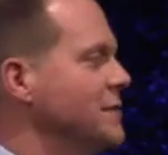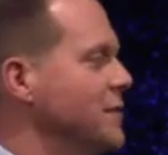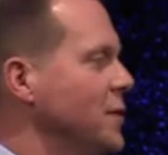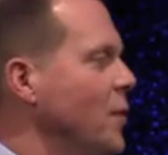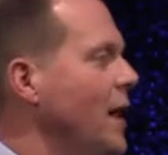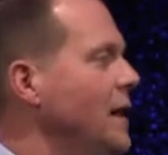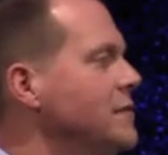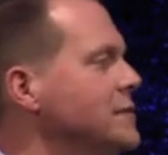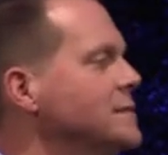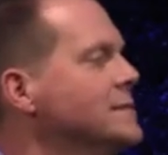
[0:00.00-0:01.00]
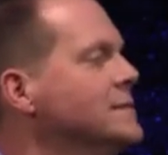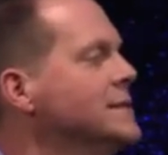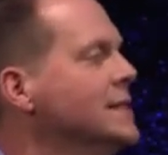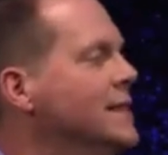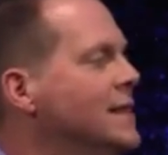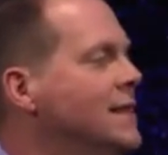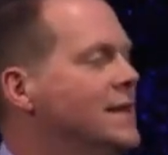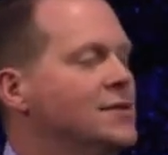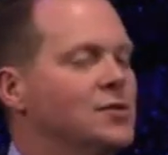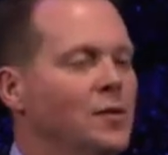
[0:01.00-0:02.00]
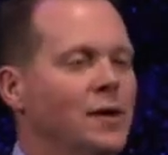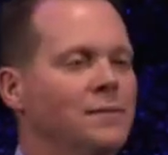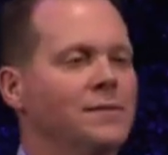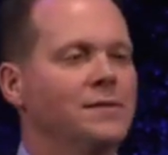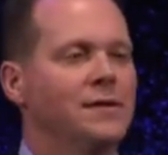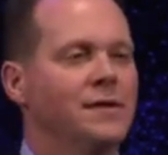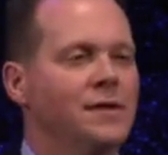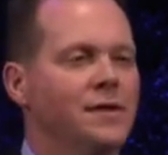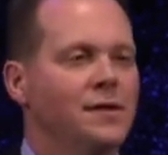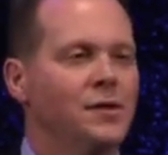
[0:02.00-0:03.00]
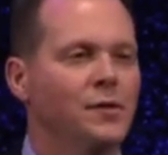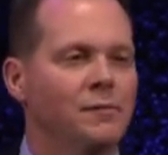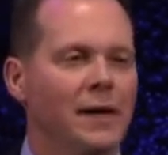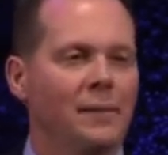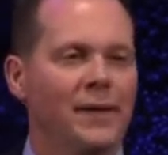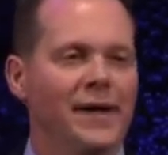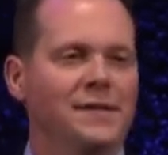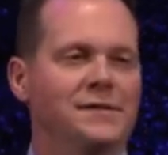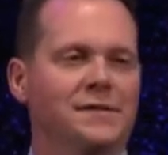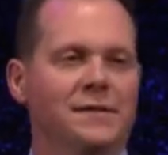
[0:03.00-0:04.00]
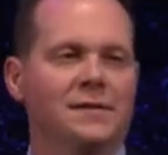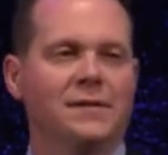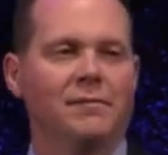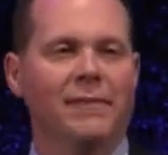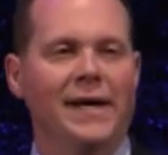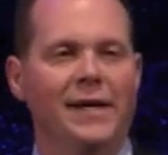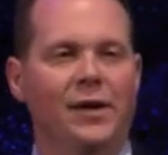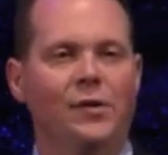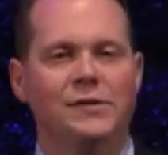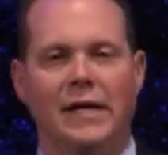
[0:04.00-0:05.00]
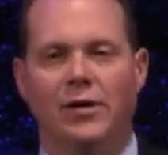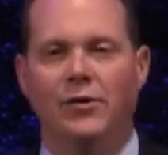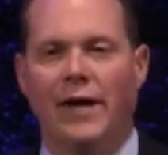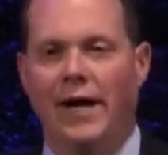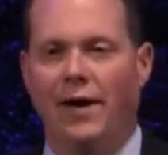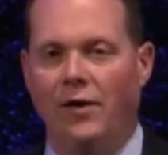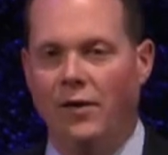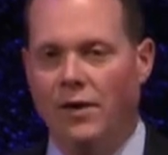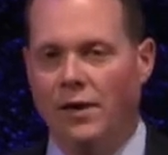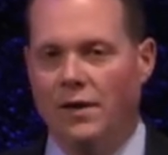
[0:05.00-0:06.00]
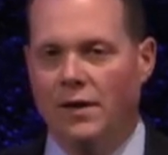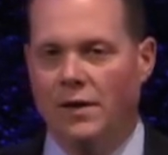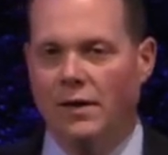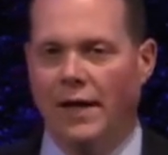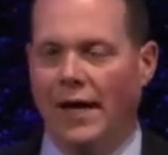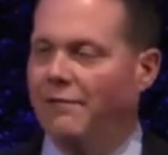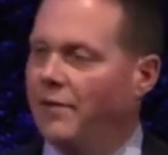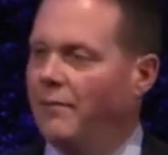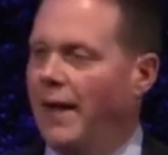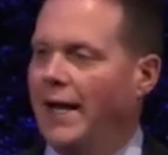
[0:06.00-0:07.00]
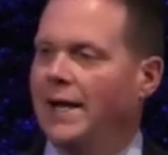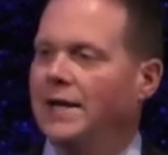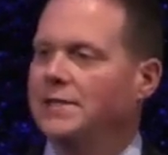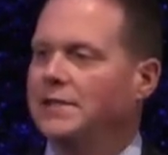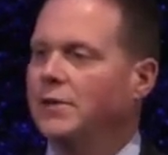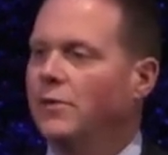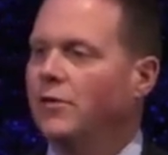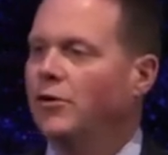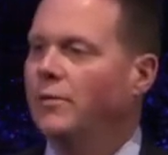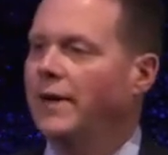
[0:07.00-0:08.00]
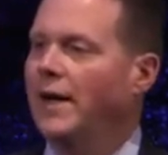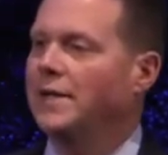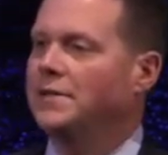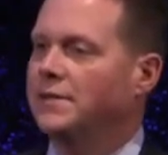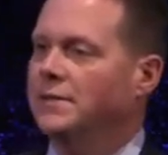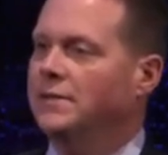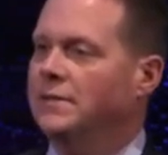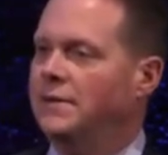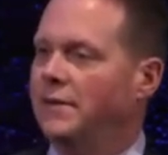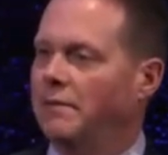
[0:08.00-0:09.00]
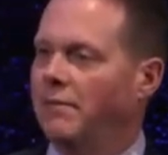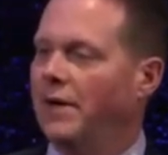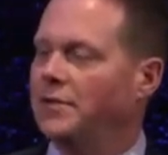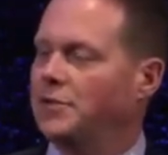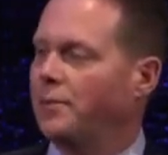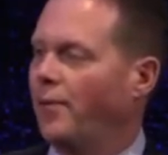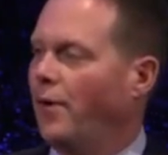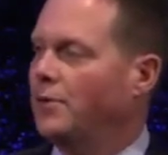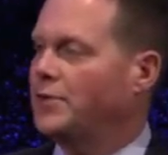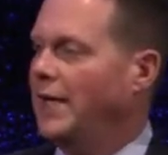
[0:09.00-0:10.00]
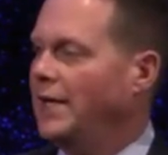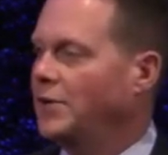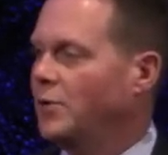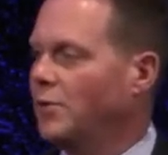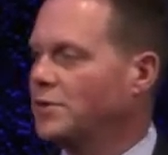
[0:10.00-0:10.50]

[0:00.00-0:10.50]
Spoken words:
for your wife. So I'm doing my best to make notes. I don't know how every man is in the room, but as the months approach heading towards